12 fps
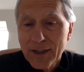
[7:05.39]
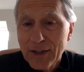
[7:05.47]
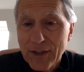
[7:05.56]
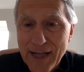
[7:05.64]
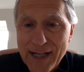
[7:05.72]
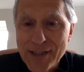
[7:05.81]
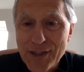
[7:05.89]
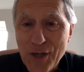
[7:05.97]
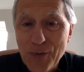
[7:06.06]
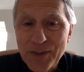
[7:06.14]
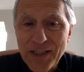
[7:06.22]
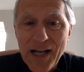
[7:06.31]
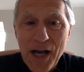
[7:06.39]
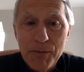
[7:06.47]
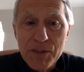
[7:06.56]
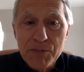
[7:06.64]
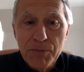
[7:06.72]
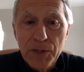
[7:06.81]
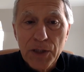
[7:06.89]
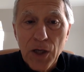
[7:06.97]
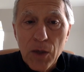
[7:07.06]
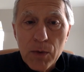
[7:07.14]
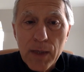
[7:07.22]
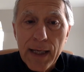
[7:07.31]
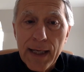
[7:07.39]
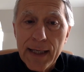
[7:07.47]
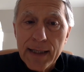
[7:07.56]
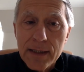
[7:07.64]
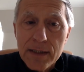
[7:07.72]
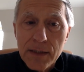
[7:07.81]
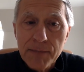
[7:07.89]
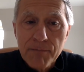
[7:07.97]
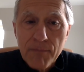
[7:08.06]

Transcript: Let us know in the comments below, and